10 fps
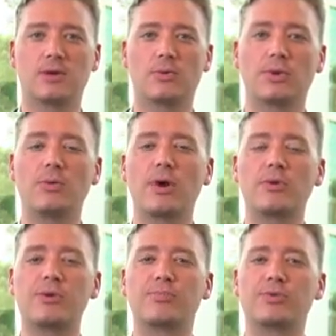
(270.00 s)
We
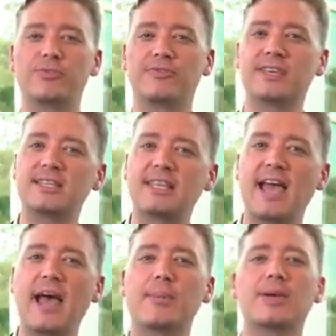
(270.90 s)
want to improve this
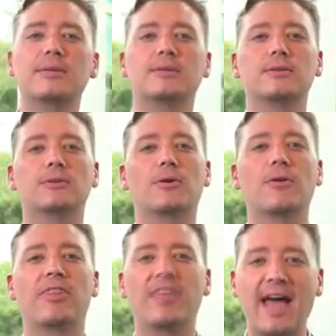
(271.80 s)
habit or
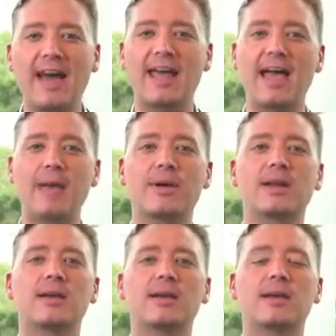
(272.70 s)
that
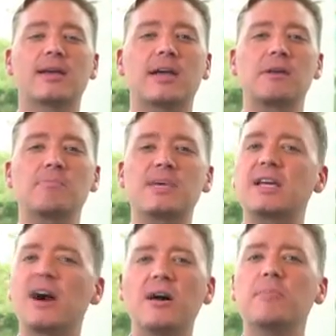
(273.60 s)
habit and
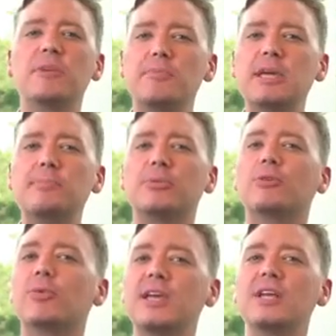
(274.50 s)
become the
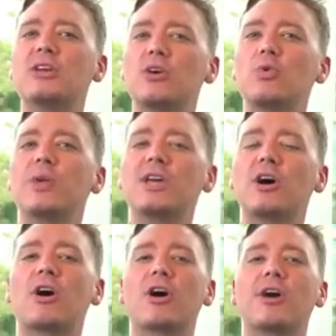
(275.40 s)
people we know we
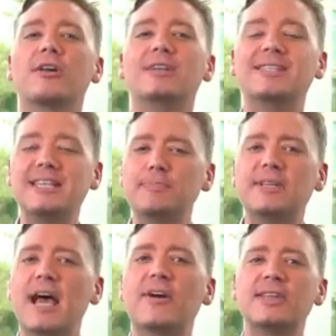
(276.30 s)
are deep
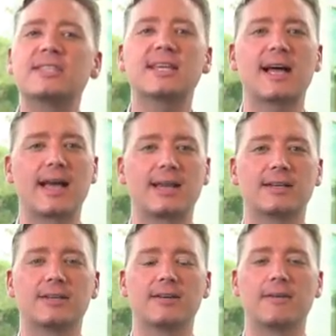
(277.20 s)
down inside.
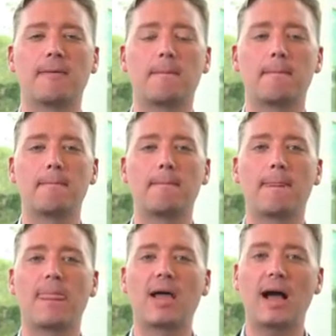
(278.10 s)

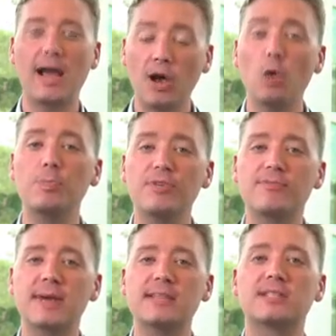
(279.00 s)
I hope
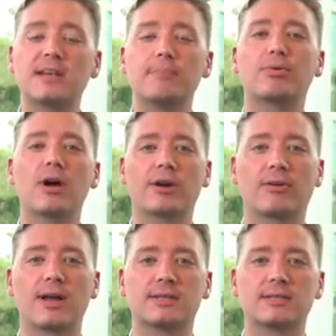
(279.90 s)
you've made some
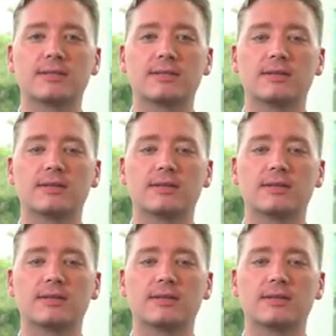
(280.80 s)
progress.